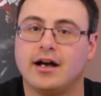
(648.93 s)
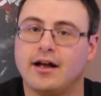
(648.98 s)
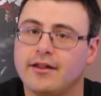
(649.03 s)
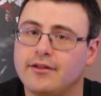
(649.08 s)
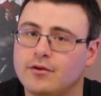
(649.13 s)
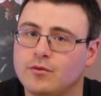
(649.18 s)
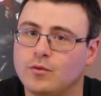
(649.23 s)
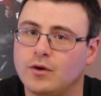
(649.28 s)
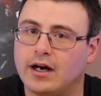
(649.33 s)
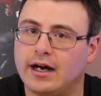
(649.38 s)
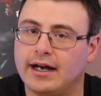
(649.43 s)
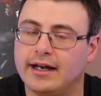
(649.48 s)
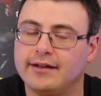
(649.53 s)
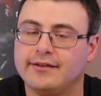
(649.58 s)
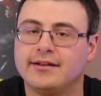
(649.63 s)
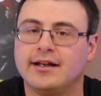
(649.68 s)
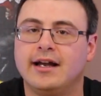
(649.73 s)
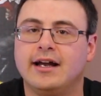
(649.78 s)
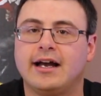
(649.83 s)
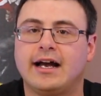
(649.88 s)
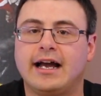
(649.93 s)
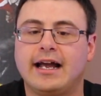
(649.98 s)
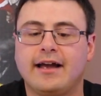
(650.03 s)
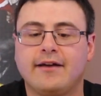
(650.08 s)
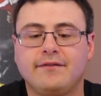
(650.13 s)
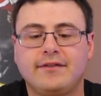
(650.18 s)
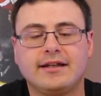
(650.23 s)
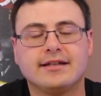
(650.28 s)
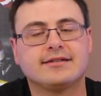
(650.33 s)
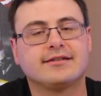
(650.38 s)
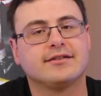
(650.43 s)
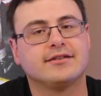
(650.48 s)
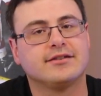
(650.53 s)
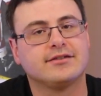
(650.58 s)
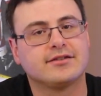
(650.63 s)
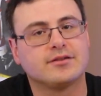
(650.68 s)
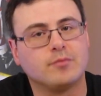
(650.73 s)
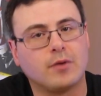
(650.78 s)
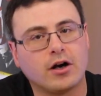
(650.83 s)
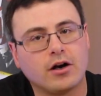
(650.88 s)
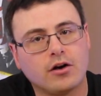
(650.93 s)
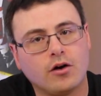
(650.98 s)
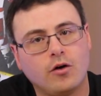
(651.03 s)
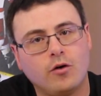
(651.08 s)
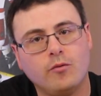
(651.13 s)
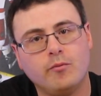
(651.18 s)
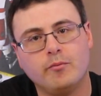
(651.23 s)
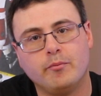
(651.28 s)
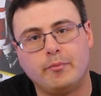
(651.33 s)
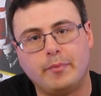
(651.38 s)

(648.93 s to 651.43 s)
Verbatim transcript: Otherwise, I have this Smart Home